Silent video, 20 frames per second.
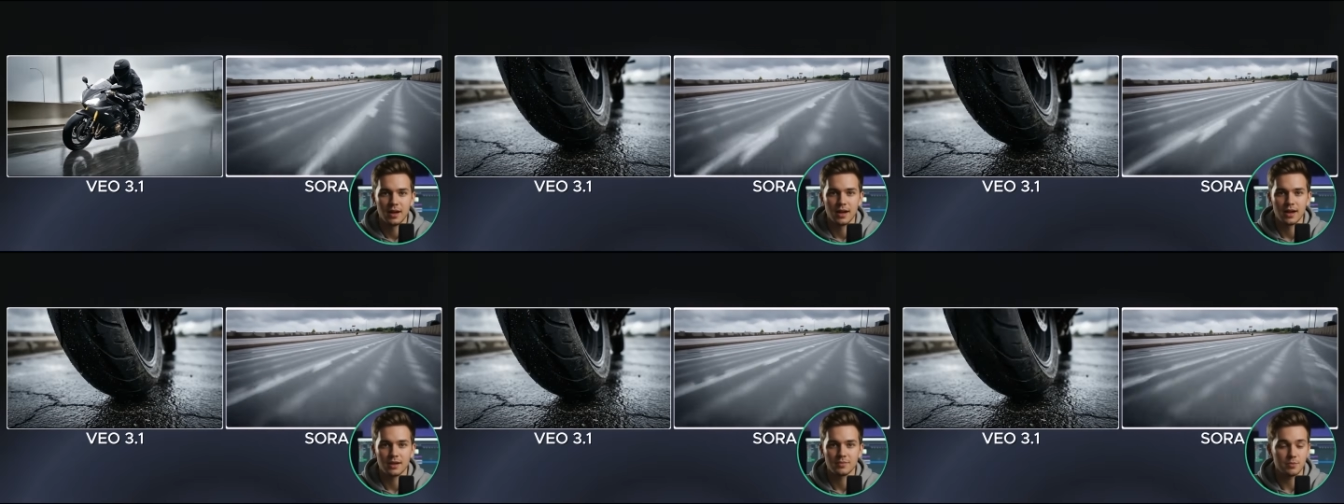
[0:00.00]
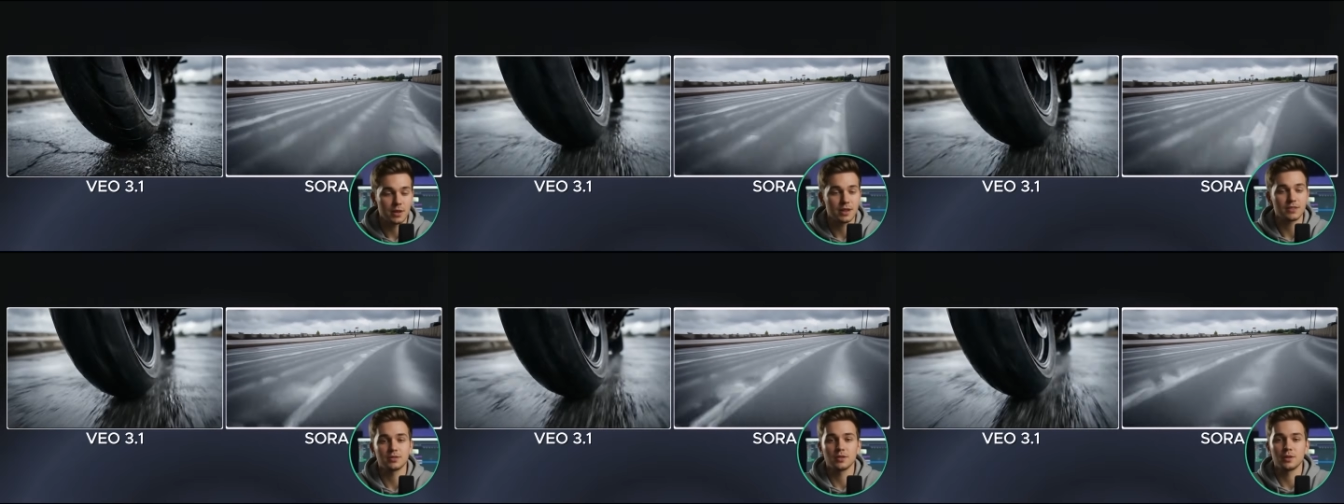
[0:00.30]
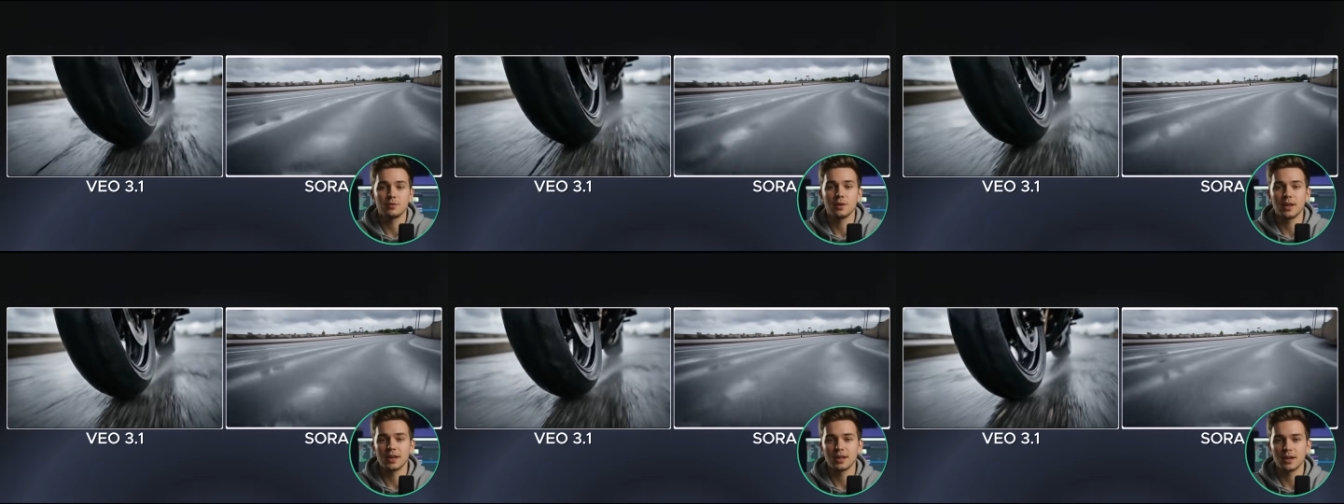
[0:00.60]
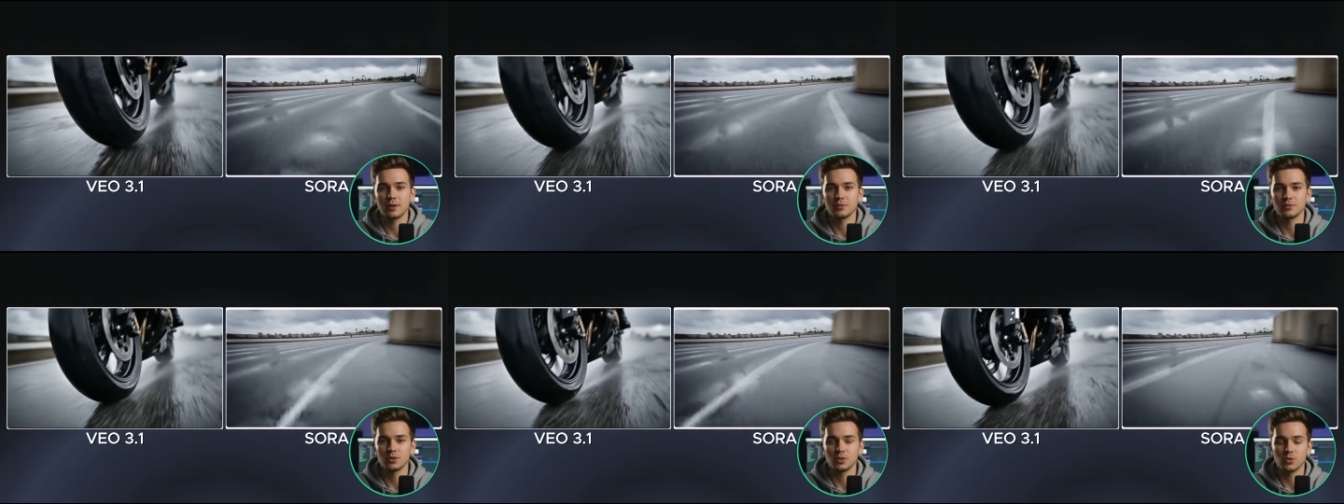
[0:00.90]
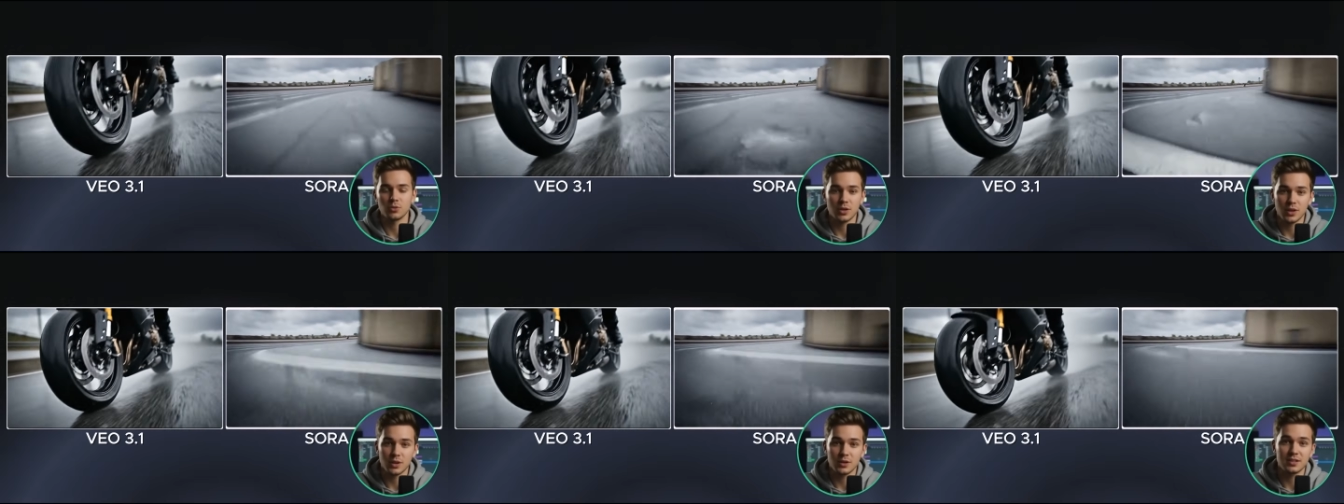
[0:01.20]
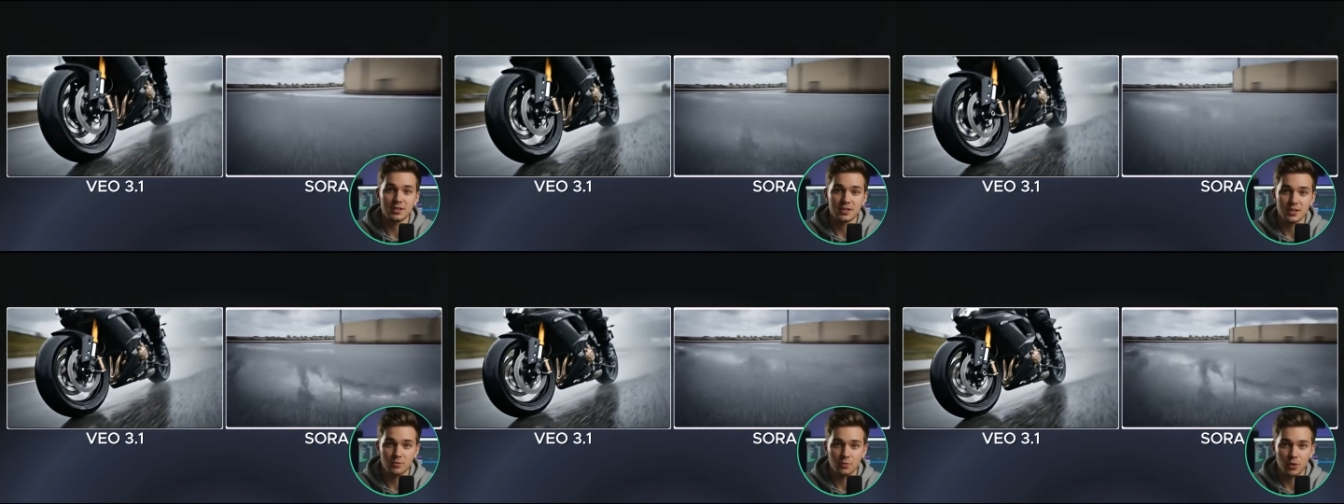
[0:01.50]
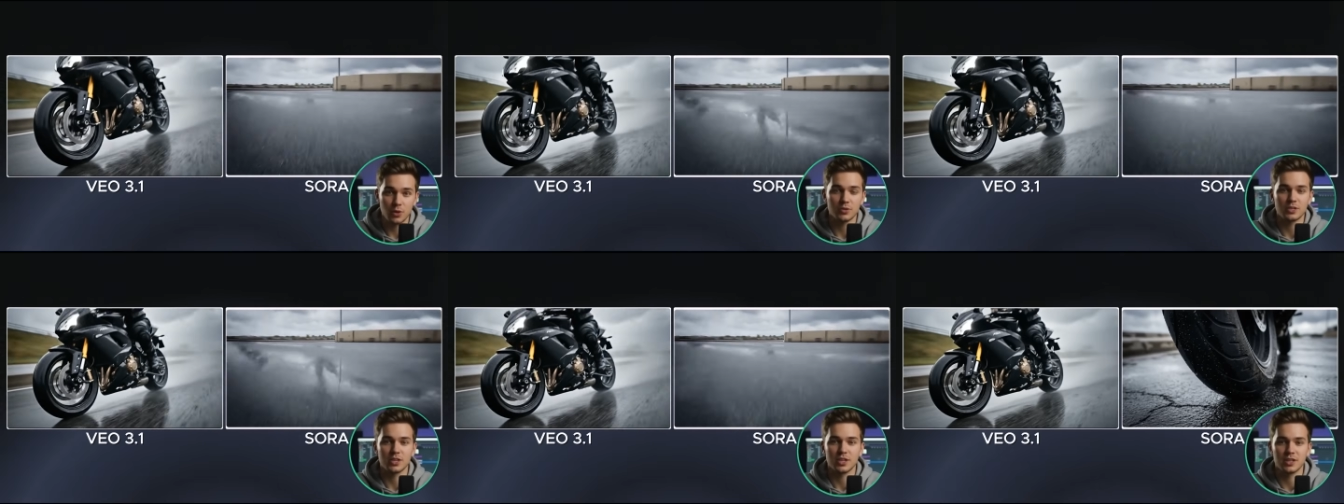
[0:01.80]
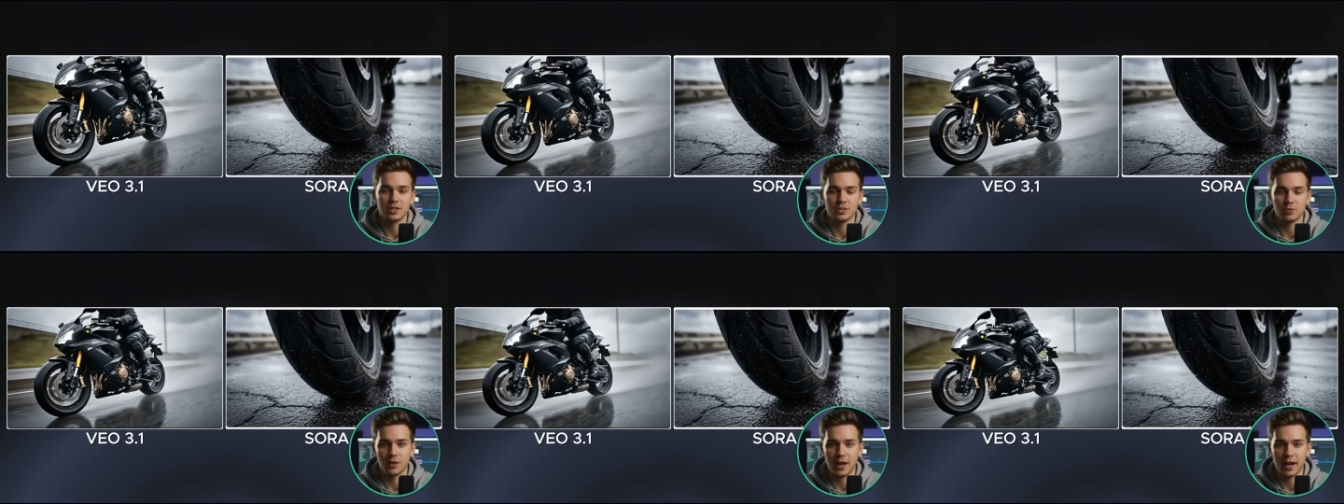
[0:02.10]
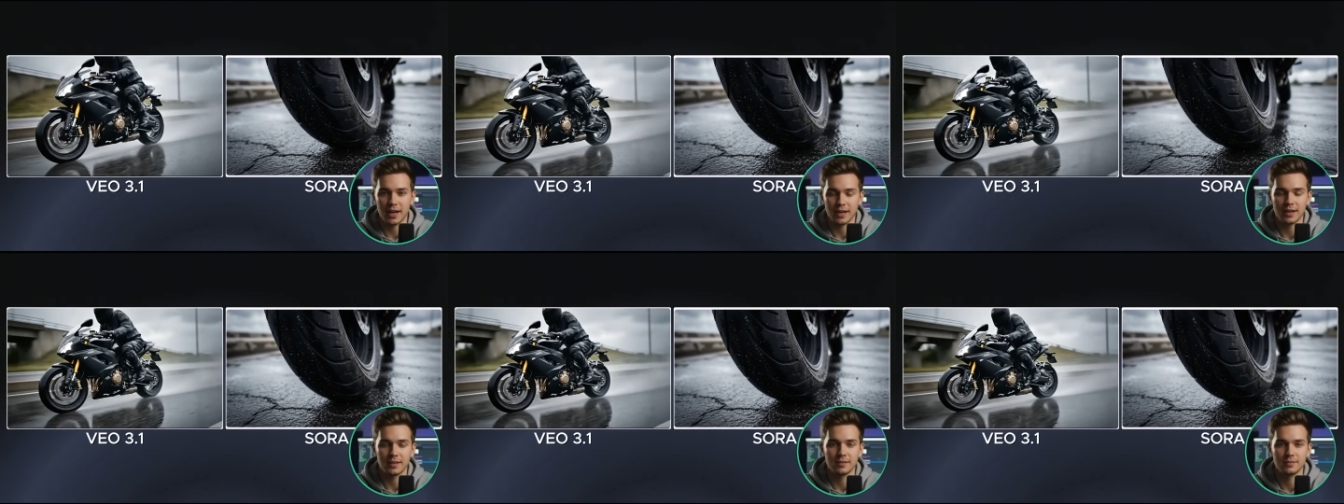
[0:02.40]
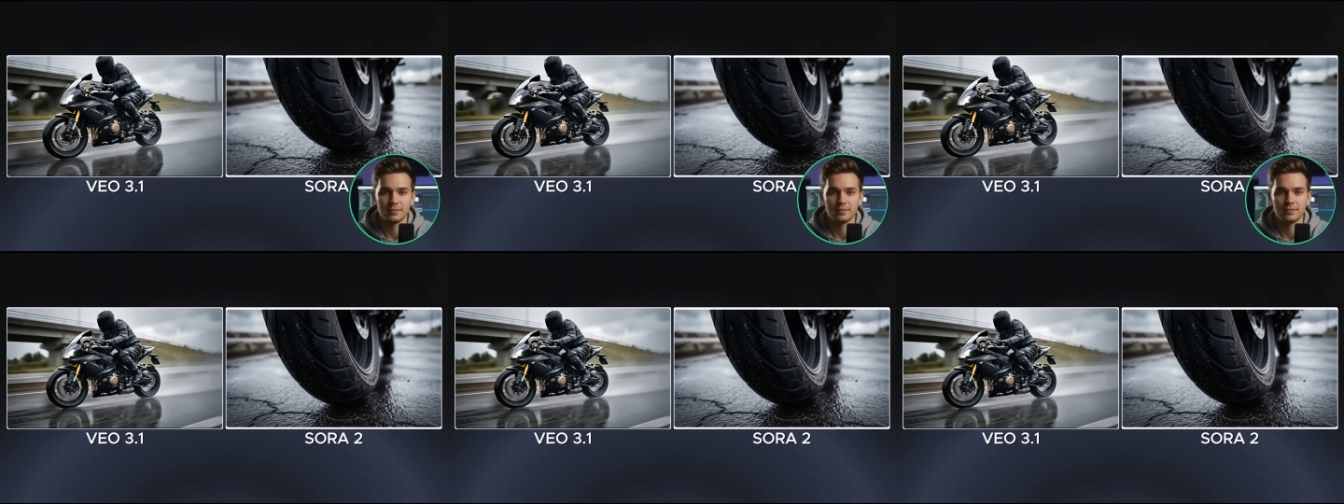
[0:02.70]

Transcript: especially when it comes to realistic motion and tracking.